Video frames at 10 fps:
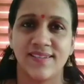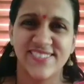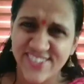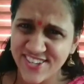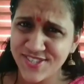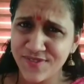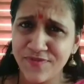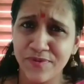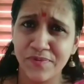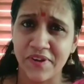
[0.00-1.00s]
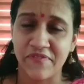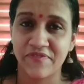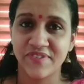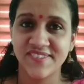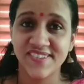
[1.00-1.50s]
Just few
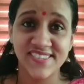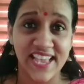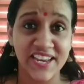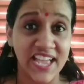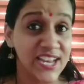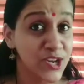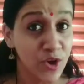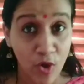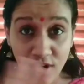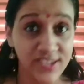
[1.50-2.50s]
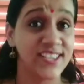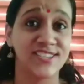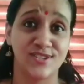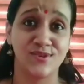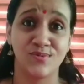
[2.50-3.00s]
references, and I'll not
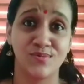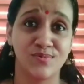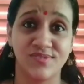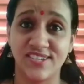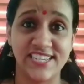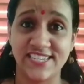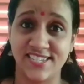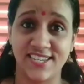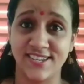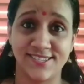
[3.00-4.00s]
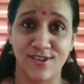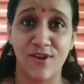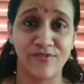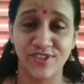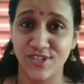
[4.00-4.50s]
get into the details
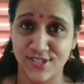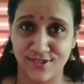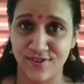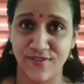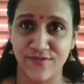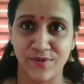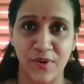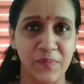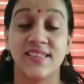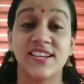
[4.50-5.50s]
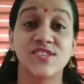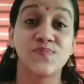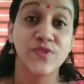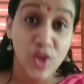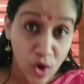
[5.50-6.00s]
of the history of Europe. That is
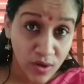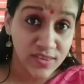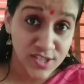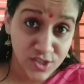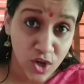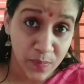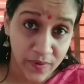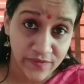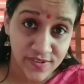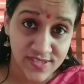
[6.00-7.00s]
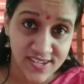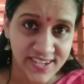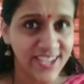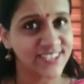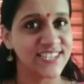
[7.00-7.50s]
beyond the scope of our
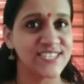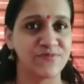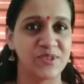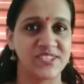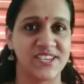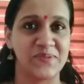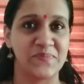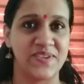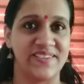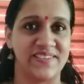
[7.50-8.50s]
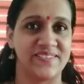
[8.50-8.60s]
study, at least for the time being.